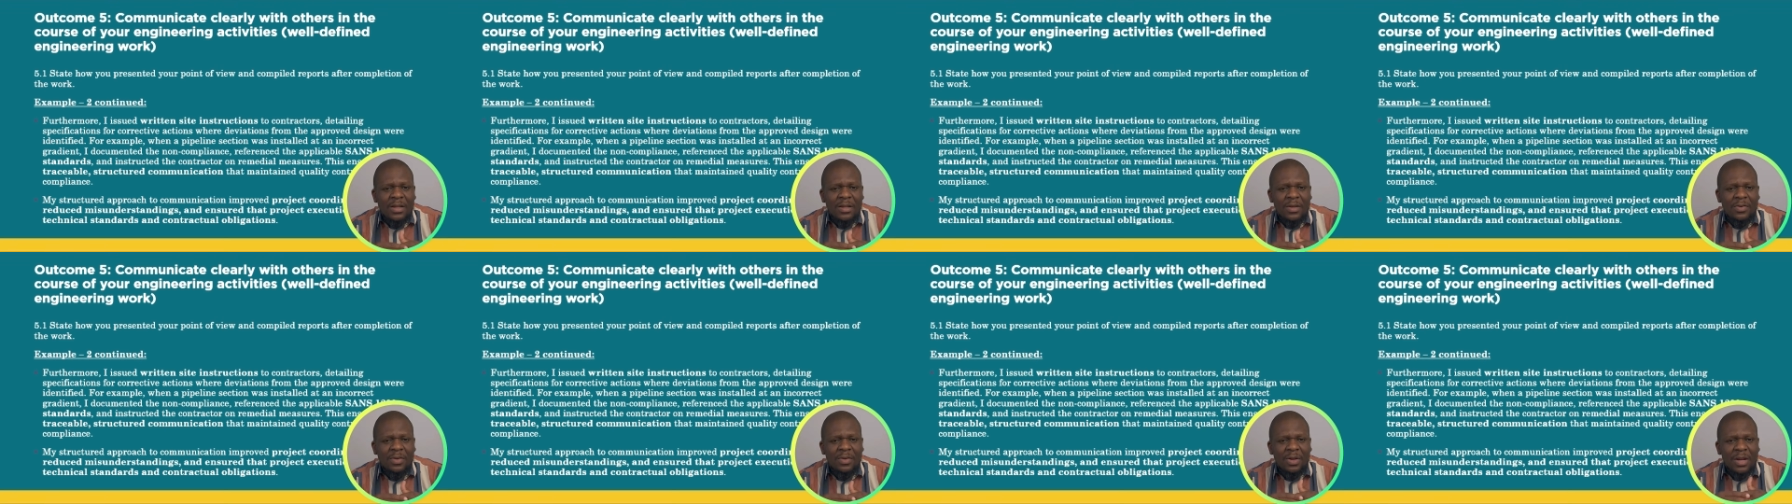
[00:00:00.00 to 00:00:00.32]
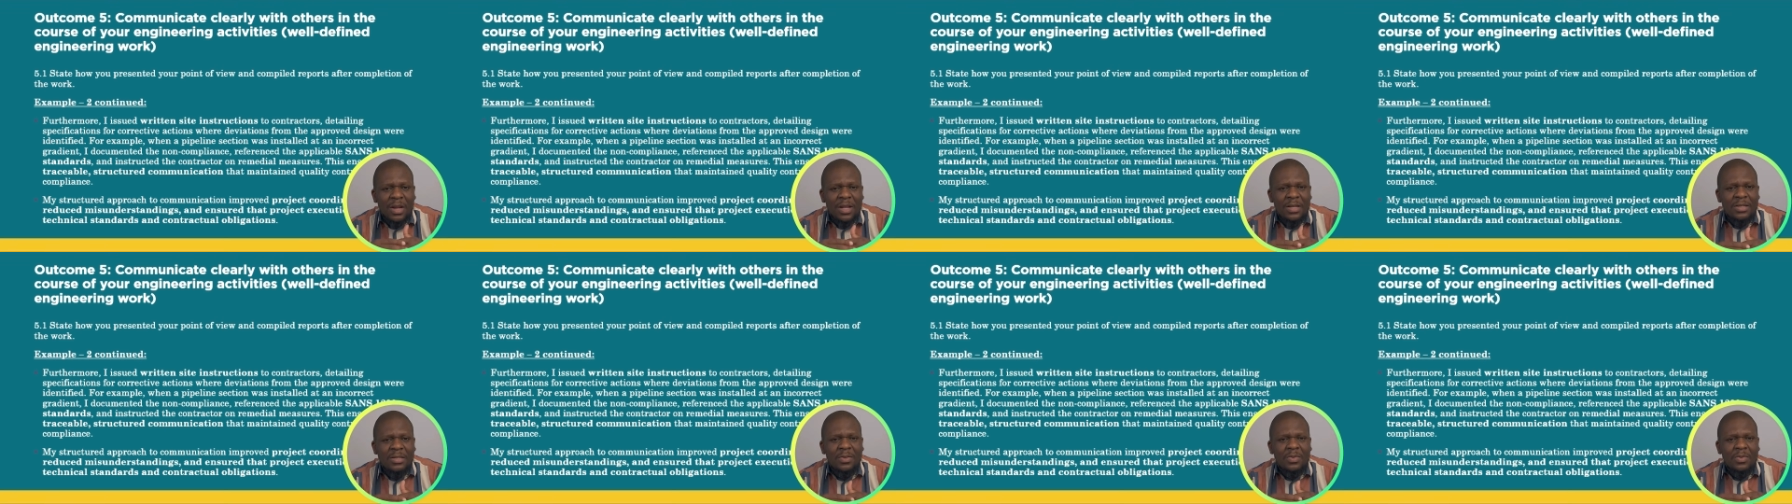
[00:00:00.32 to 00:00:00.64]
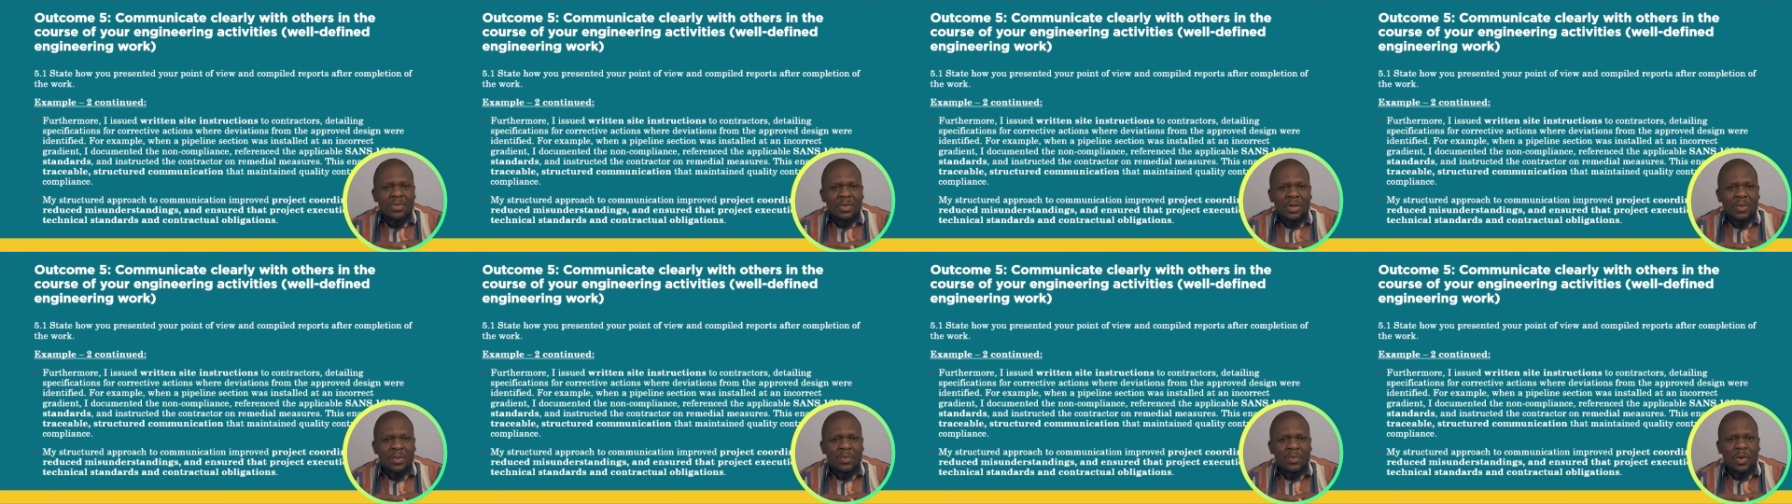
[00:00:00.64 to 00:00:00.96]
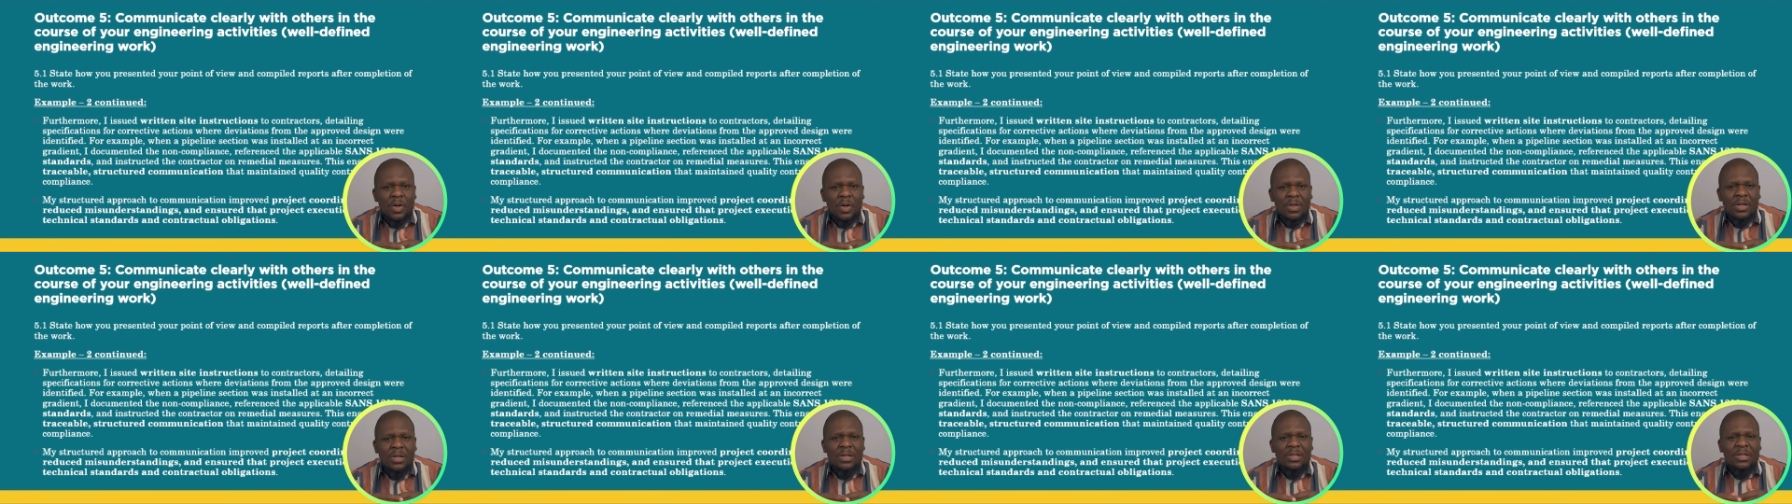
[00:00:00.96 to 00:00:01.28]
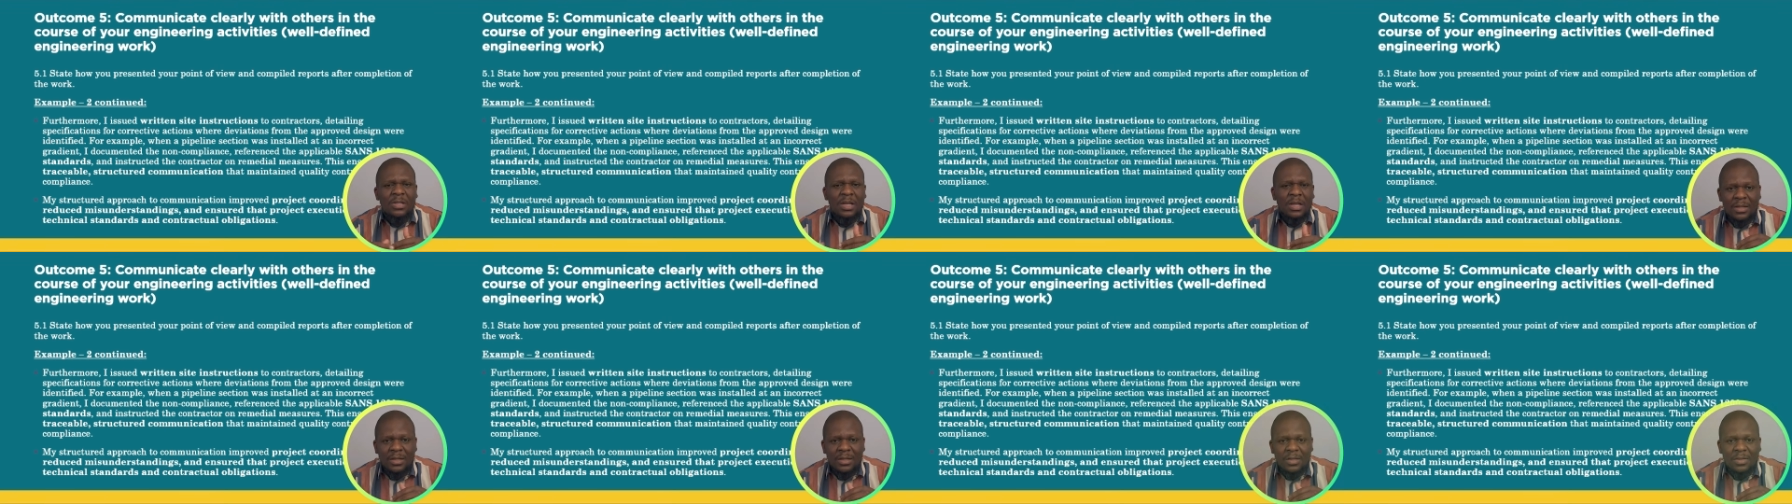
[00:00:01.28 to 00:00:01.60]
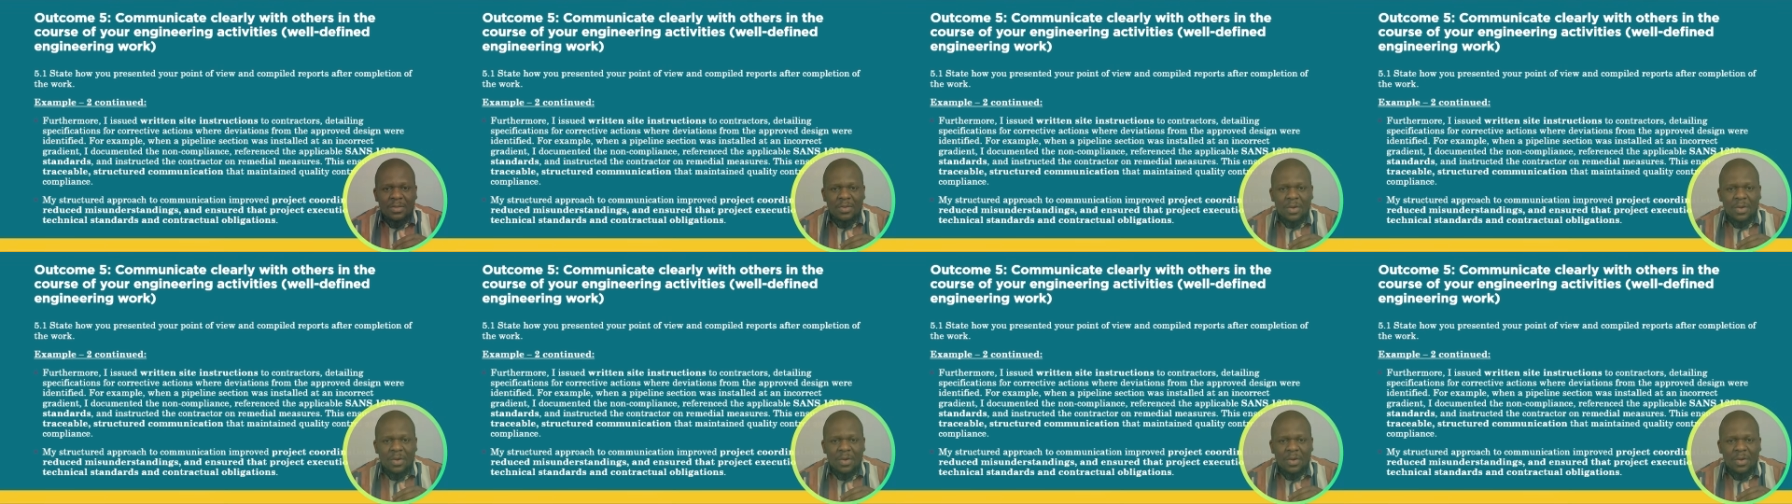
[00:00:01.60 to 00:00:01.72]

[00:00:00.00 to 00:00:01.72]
relating to the project is